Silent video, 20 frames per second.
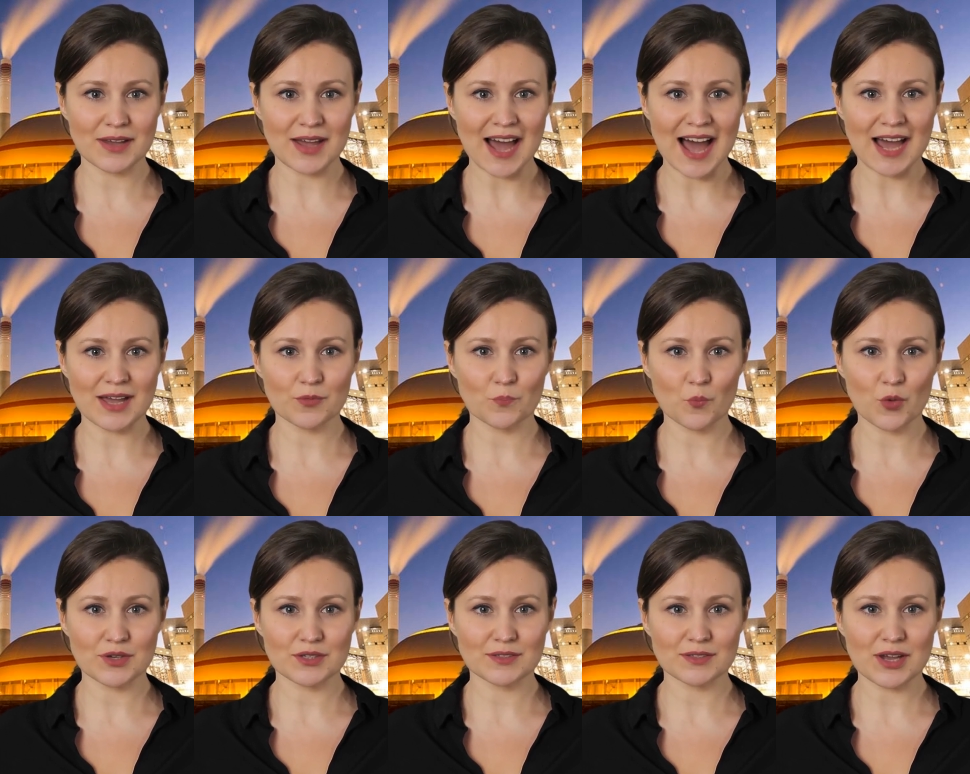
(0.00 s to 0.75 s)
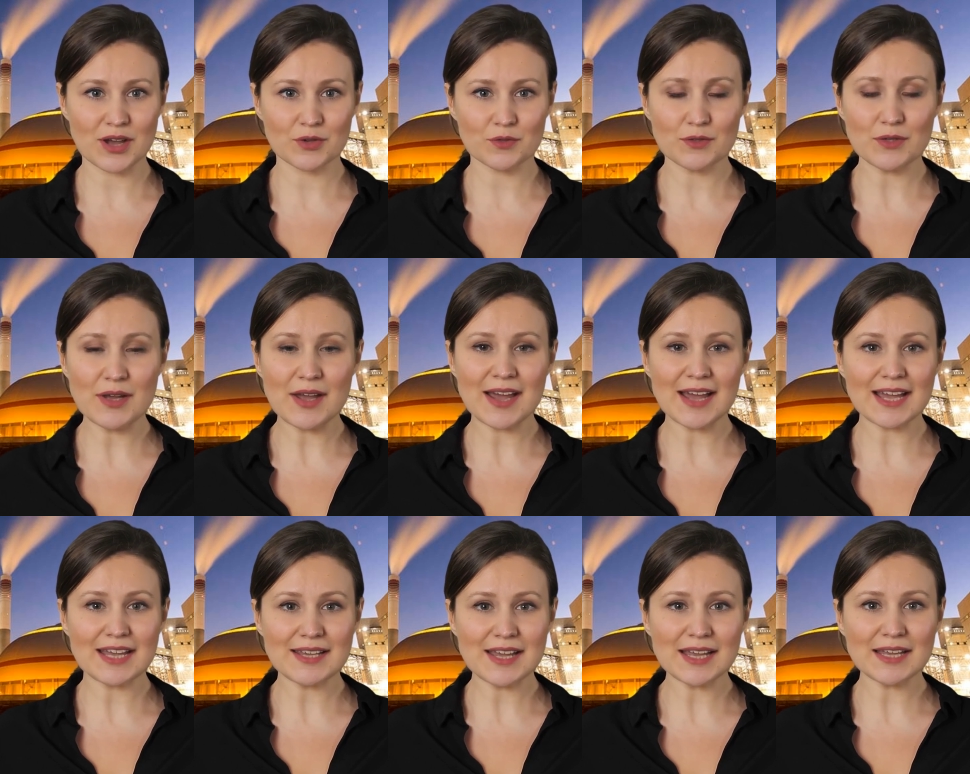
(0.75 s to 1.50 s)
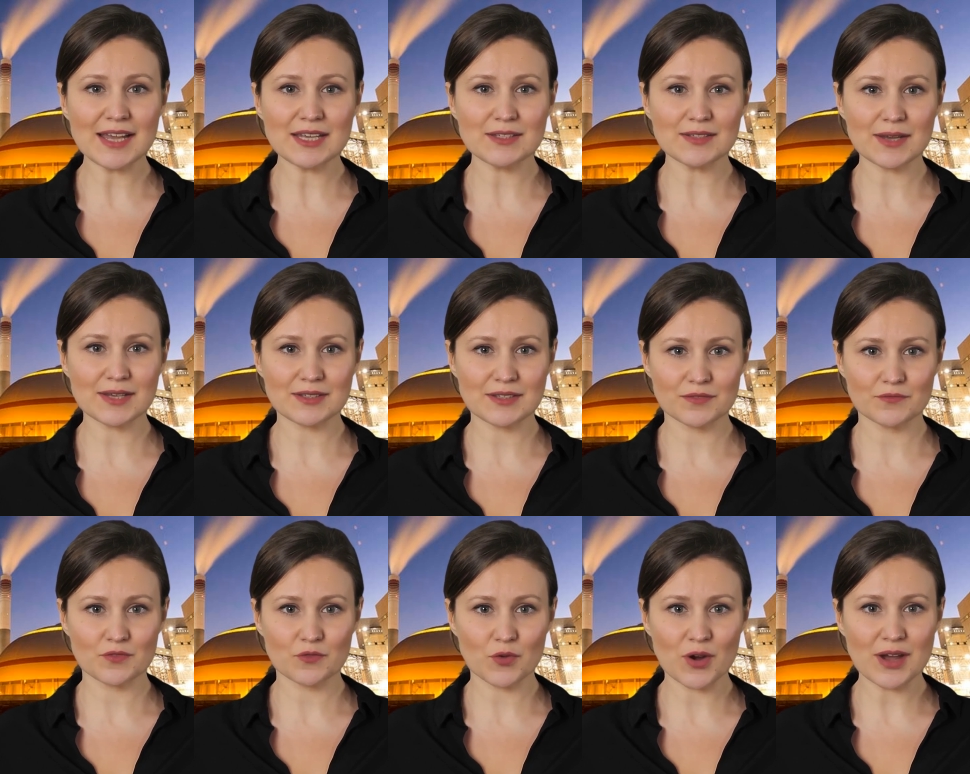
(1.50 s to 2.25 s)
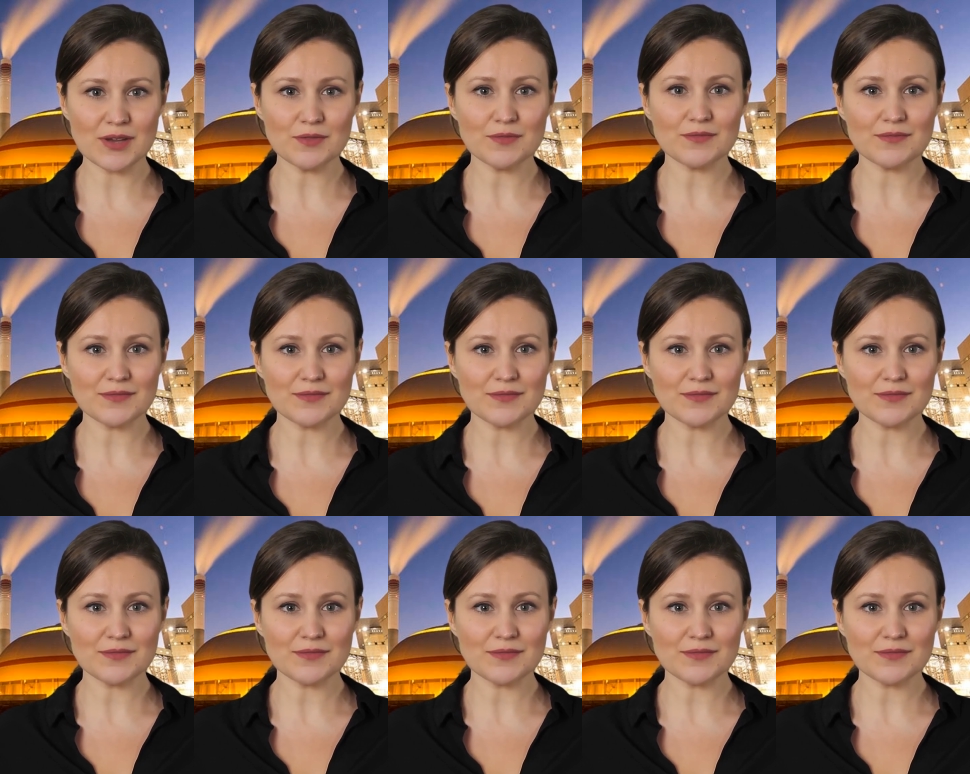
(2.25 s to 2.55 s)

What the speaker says: and once built, is inexpensive to run.